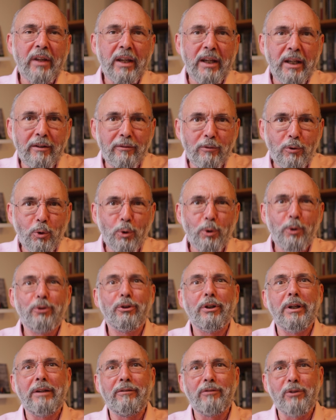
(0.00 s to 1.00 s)
And of
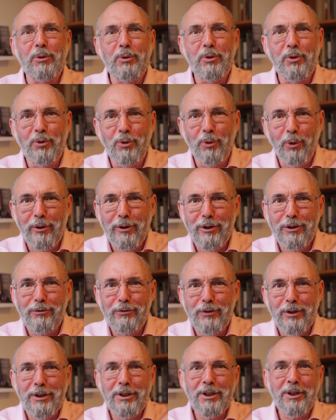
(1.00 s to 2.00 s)
course, if you enjoyed this
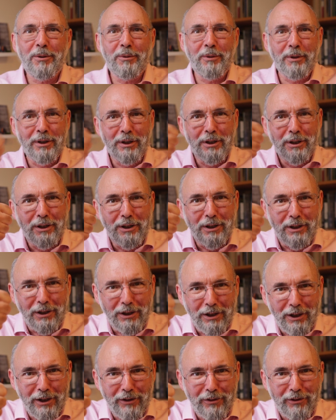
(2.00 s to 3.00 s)
video,
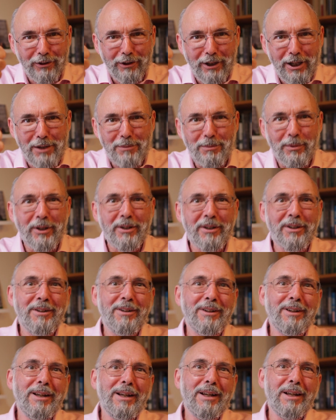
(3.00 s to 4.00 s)
hit the like
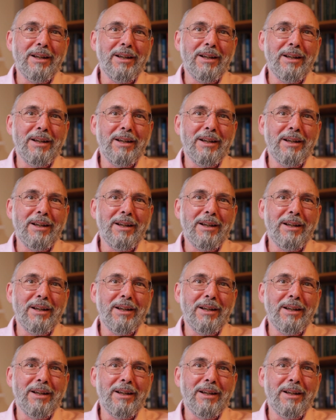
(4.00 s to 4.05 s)
button.